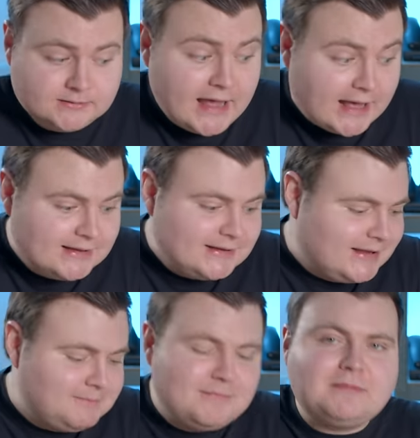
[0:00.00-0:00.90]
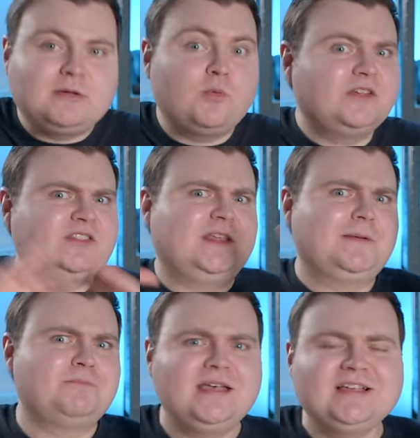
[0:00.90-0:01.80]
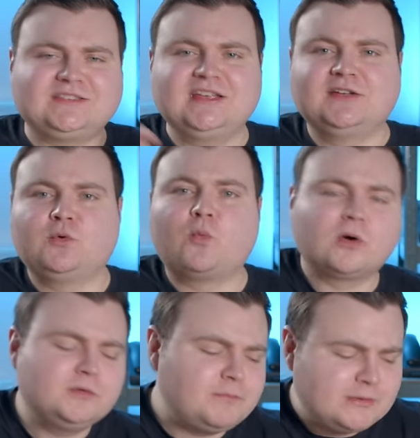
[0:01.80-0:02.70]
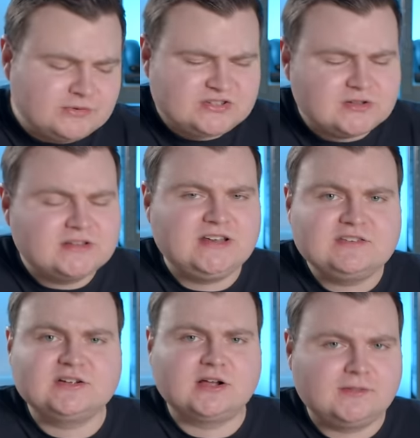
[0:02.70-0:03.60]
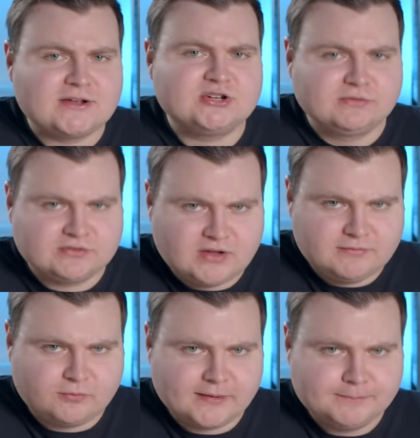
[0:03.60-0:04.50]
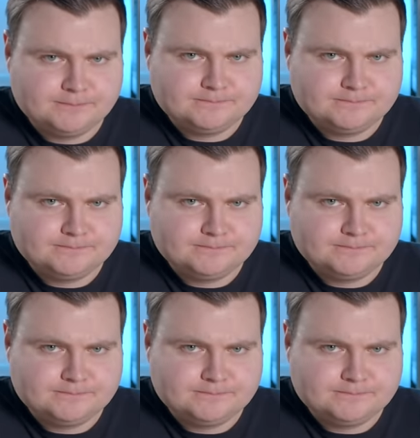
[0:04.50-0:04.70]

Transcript: yeah, it maybe wasn't the biggest thing in the world, but it was still a decent collection of software.